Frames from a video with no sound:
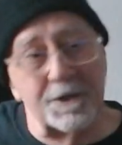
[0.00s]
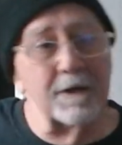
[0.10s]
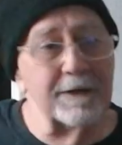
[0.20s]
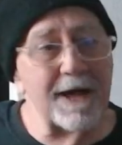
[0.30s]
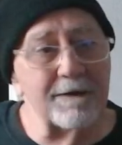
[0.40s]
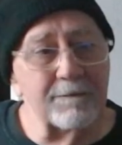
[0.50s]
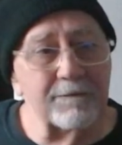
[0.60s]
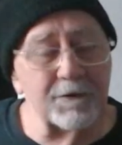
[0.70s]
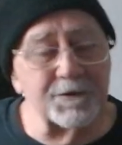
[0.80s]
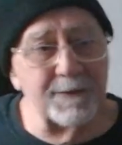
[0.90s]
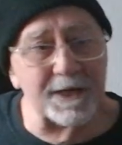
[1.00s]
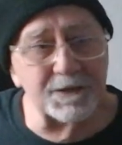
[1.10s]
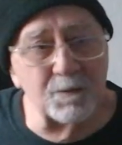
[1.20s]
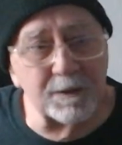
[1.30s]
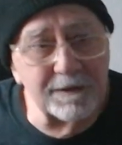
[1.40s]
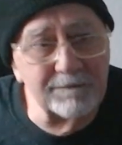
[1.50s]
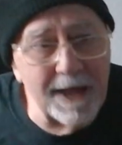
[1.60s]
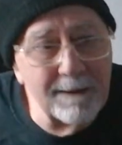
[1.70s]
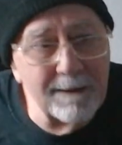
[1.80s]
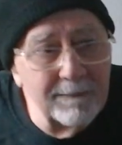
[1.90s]
on that first page with the
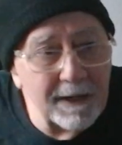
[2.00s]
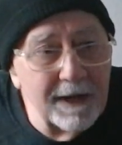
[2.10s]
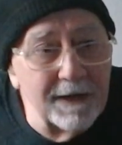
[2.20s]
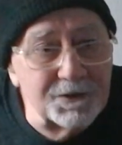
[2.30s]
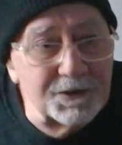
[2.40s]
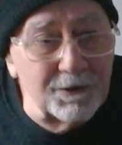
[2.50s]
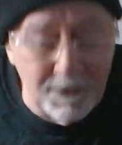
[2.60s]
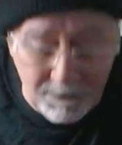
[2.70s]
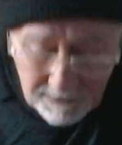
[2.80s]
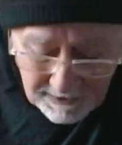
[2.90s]
flam and stroke.